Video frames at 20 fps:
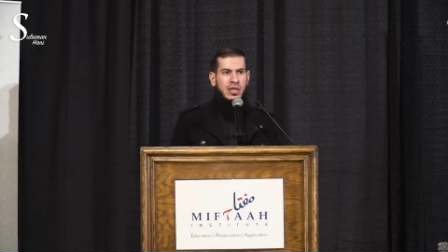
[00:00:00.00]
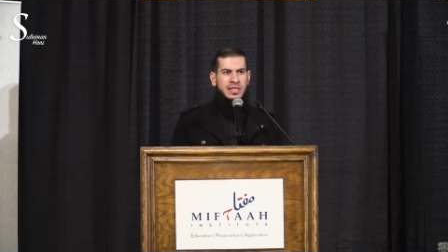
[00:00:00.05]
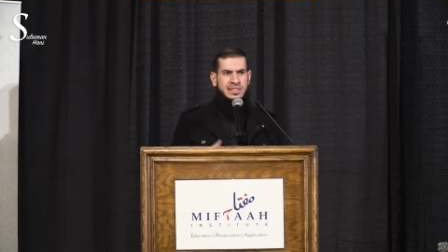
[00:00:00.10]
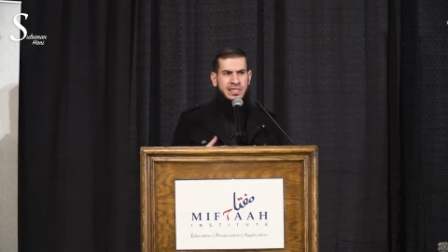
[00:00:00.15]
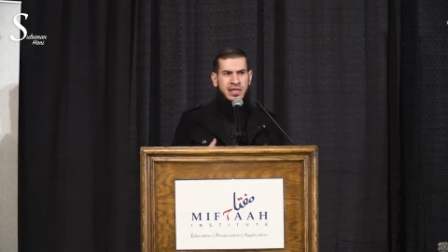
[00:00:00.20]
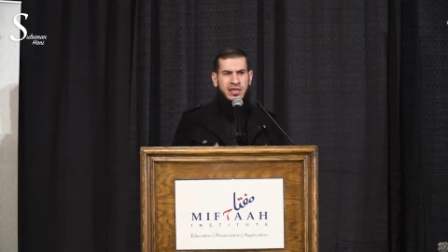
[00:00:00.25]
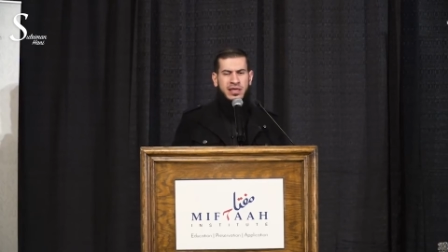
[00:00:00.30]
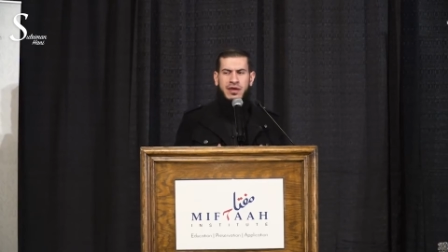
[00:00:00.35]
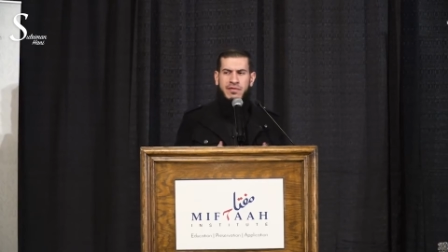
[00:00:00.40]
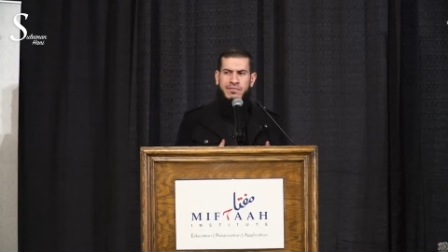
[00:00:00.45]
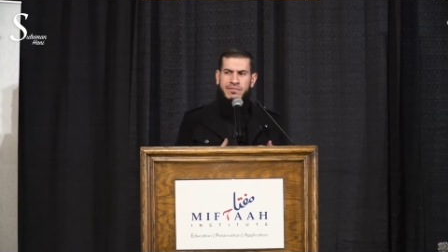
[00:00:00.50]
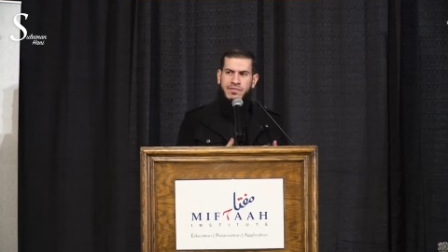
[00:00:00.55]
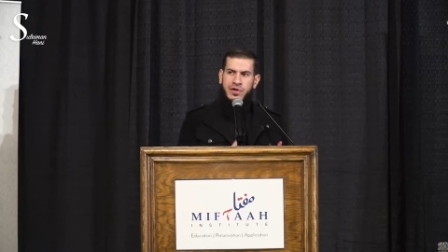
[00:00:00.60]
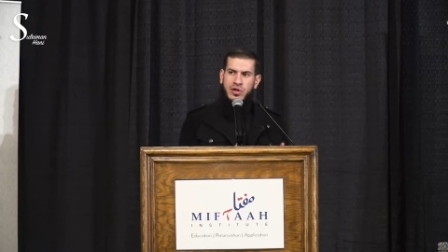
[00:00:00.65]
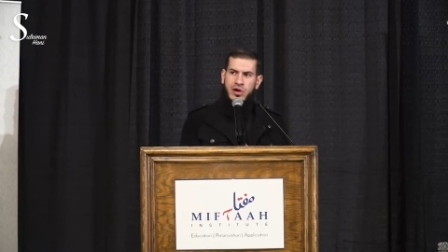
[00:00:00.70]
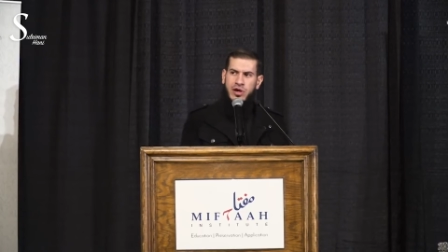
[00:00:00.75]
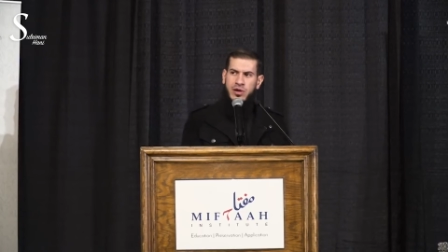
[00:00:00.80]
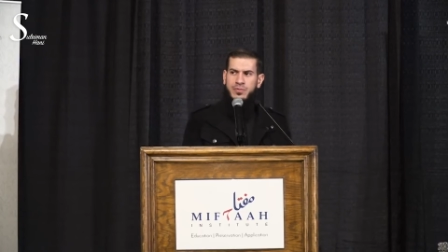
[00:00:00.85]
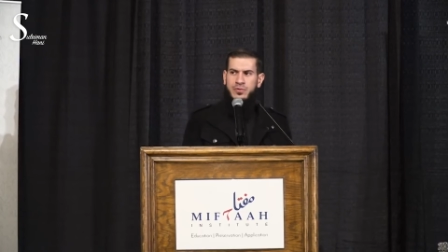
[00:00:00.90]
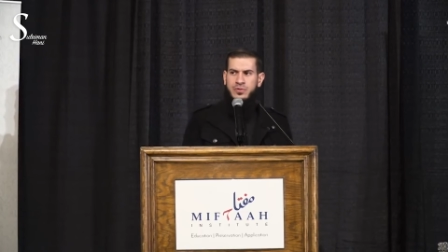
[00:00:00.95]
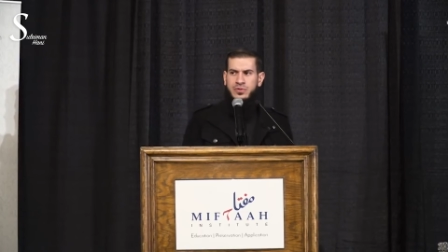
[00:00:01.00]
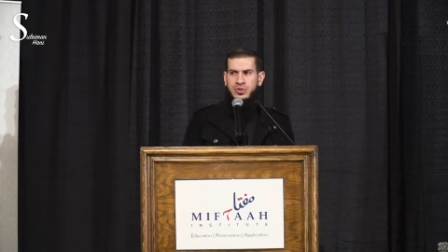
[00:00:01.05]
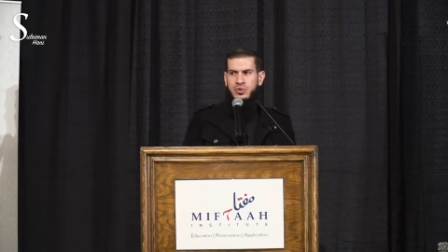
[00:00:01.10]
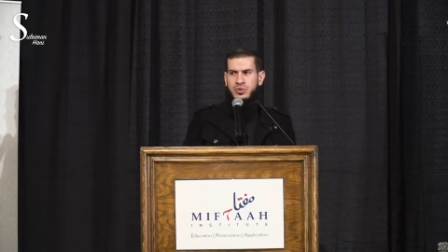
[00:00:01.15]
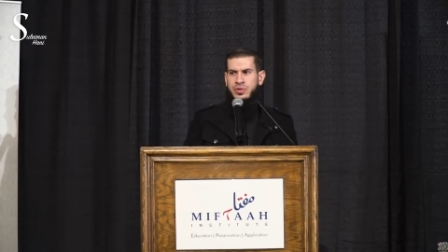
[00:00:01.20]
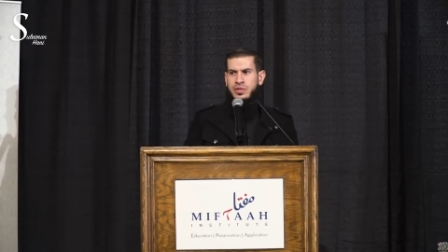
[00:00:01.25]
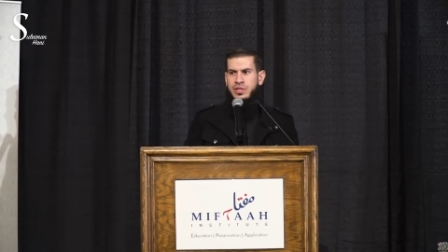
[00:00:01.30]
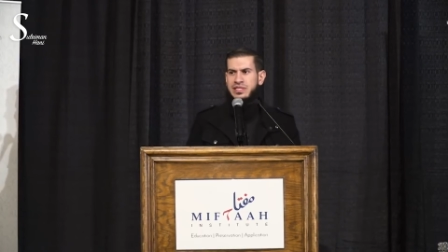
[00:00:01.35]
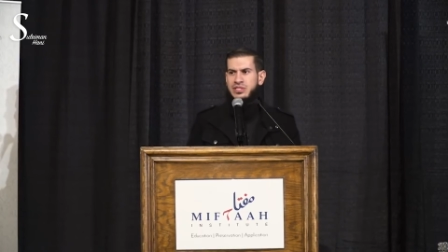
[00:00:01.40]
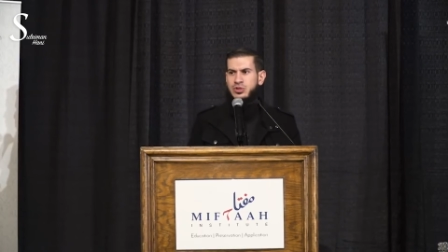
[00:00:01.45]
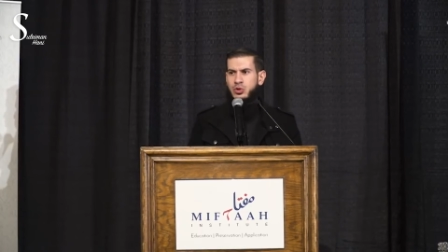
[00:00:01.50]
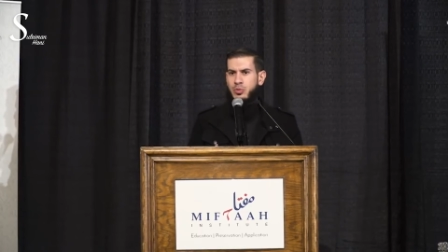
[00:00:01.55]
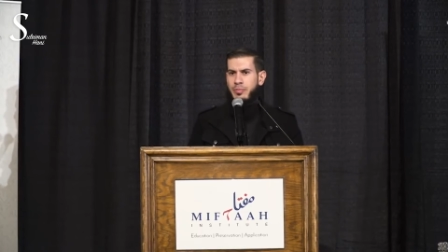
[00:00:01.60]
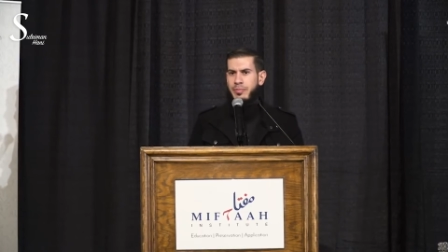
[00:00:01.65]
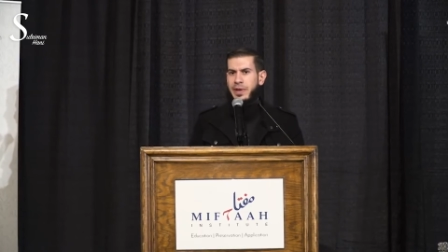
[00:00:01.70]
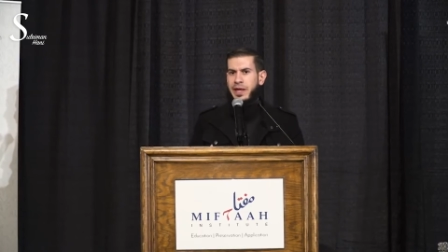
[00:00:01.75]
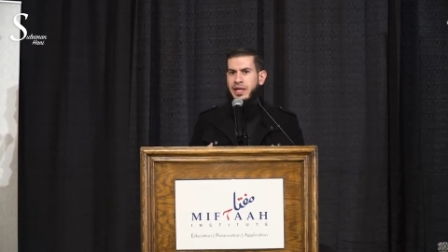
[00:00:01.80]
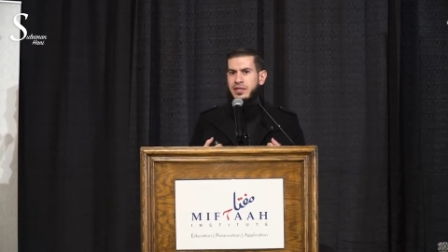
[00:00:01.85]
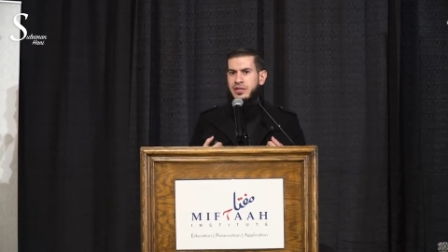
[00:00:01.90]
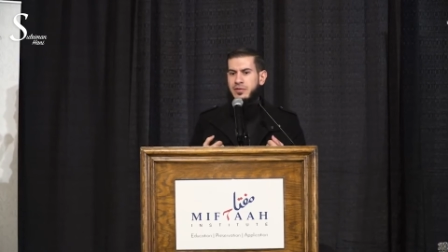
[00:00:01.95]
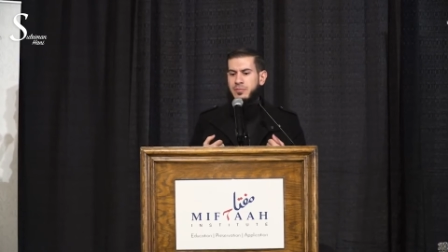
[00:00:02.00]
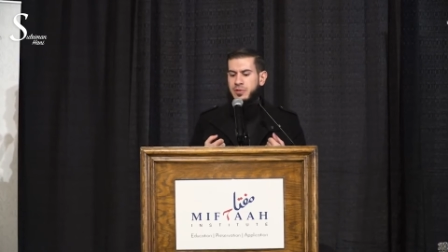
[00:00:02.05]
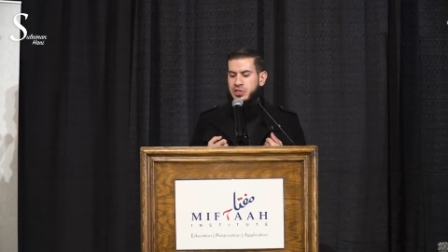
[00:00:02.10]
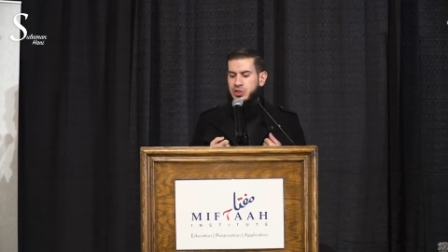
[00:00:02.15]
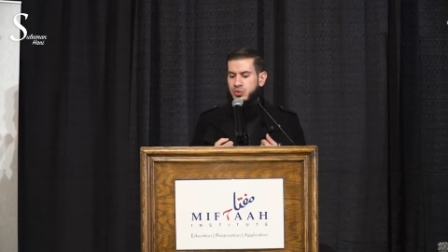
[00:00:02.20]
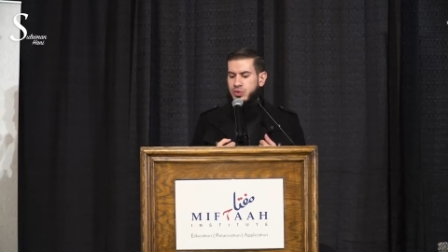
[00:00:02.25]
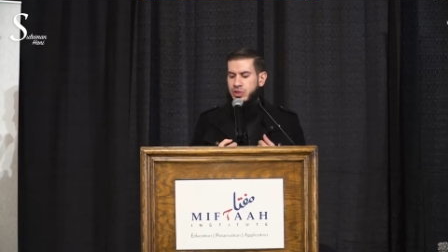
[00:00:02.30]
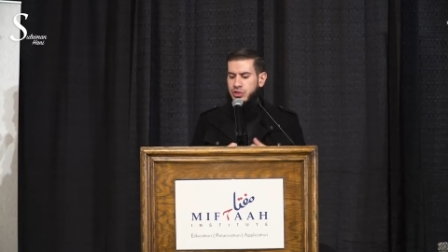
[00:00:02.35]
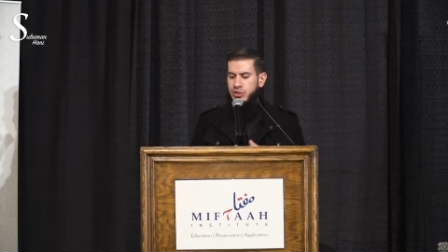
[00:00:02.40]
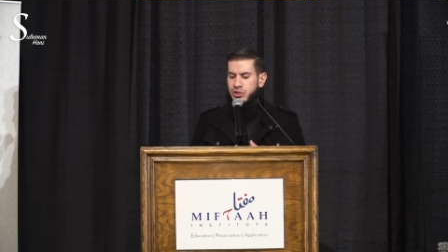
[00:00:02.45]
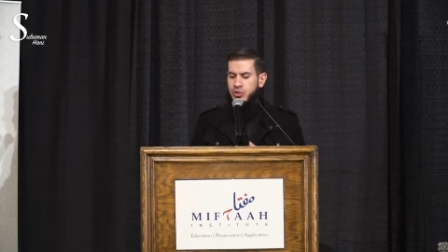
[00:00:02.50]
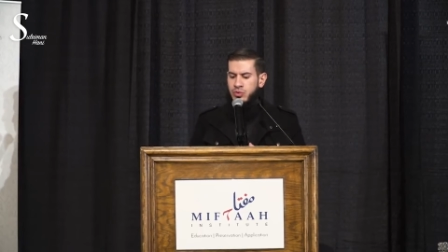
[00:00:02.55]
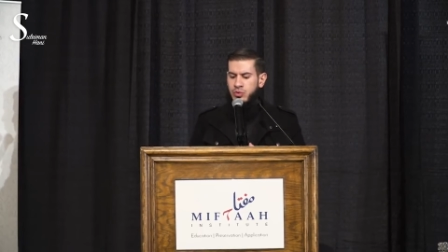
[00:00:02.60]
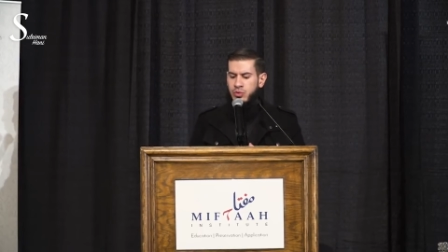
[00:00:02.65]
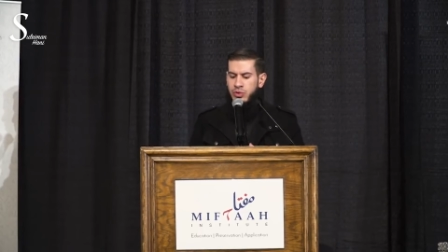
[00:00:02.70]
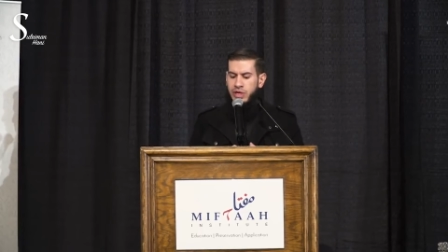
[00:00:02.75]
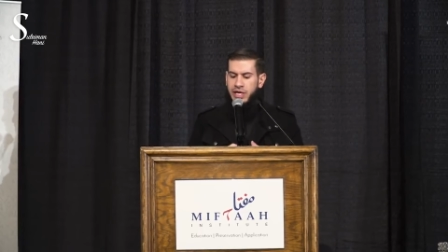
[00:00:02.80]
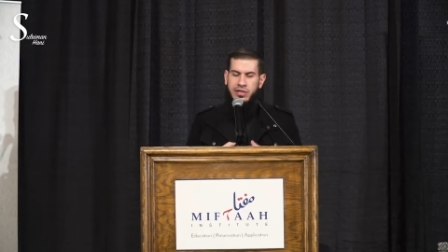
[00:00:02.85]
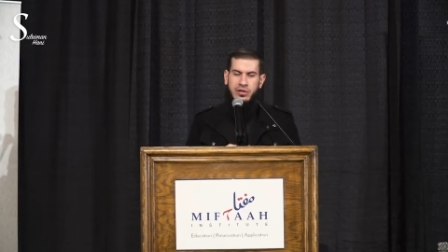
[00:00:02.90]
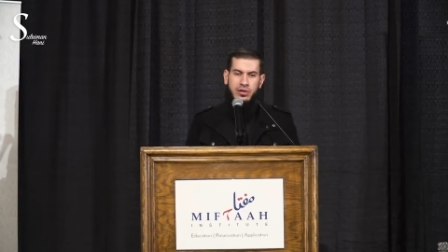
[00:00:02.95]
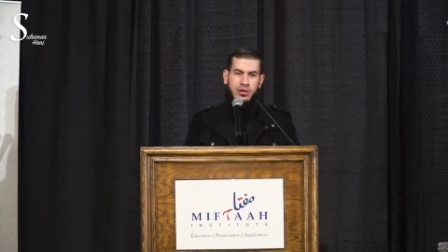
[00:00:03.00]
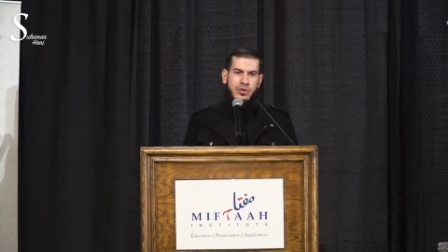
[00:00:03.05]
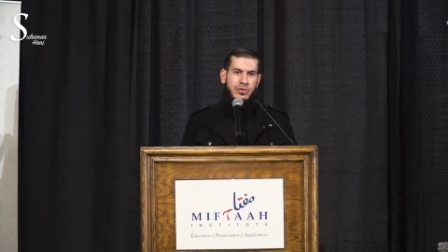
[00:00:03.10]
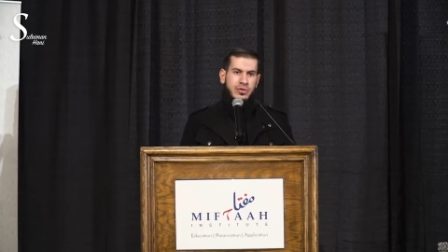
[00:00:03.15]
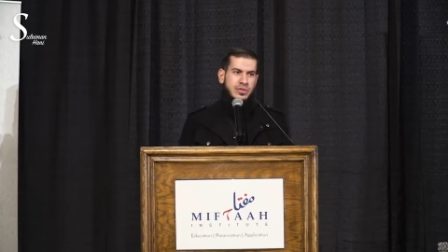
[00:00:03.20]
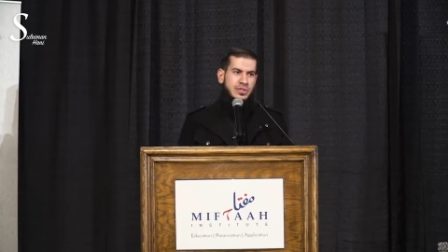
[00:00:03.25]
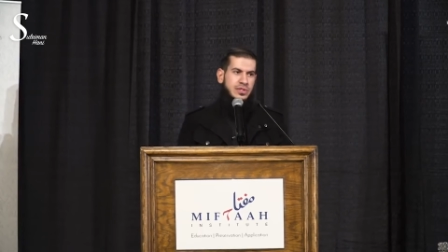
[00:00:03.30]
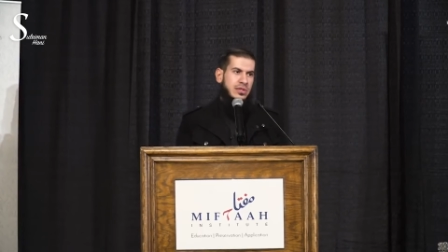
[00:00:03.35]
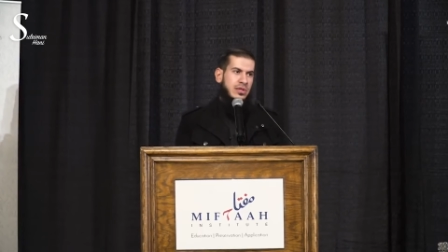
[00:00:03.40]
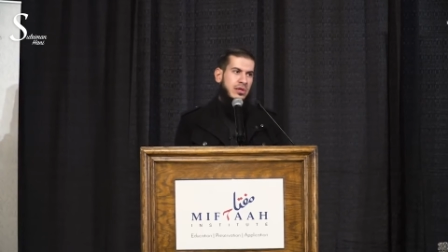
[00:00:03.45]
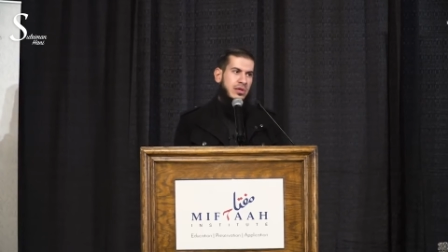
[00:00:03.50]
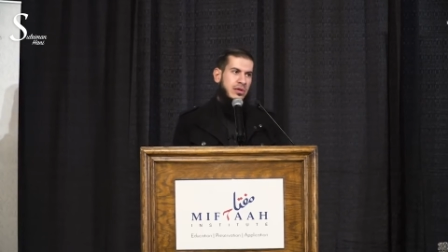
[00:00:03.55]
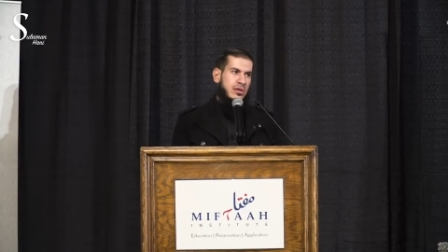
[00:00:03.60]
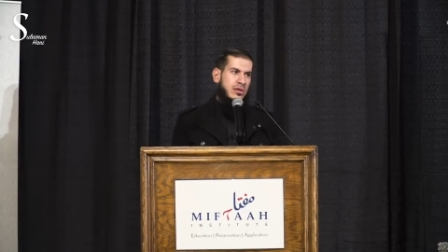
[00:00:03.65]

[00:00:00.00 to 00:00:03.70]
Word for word: take every opportunity to mend between you and others.